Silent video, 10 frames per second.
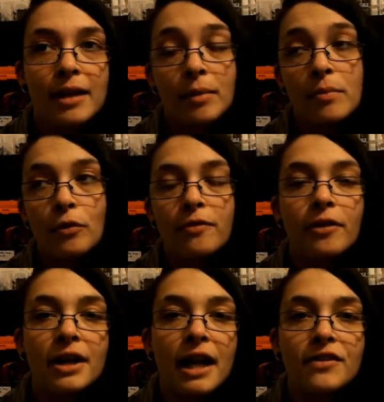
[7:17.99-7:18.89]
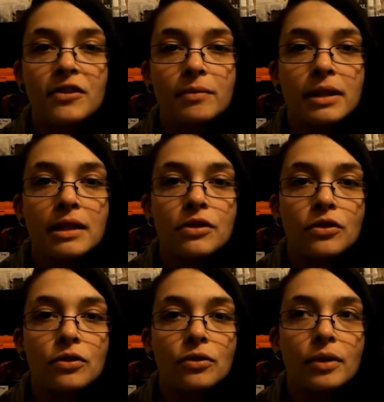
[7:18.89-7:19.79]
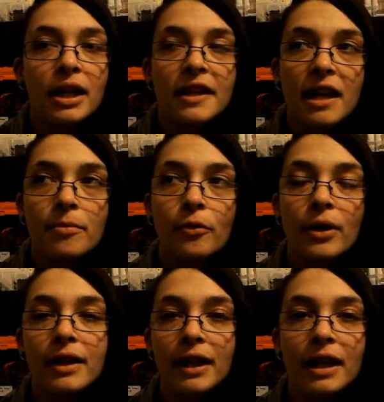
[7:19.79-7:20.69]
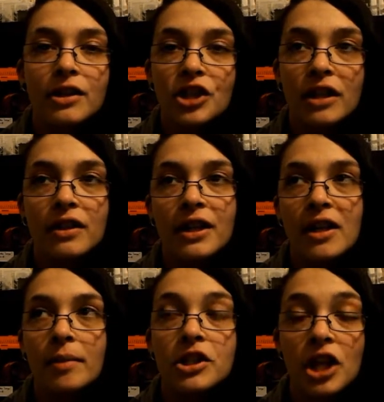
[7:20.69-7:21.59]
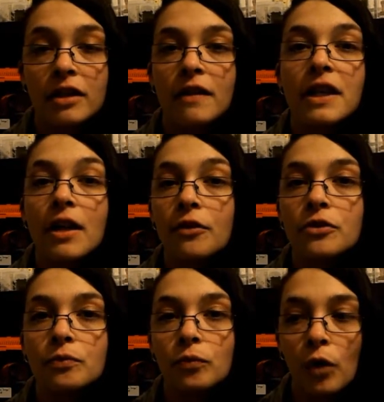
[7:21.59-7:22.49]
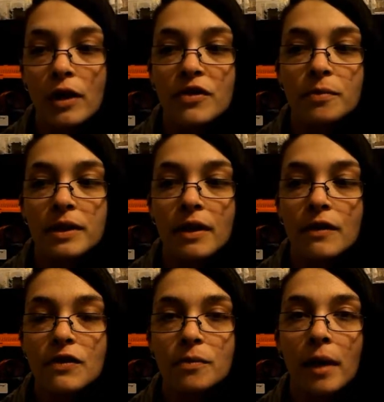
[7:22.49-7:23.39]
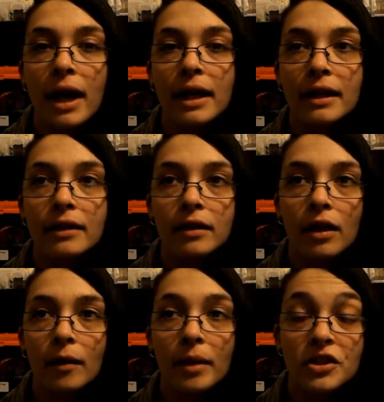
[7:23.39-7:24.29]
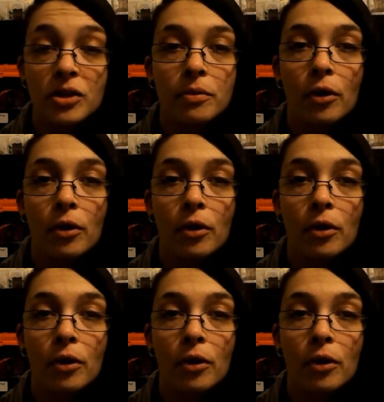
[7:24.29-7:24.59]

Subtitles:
and my boyfriend asked me to, and at that point, like, I checked on him, I checked on the other ones, because my G.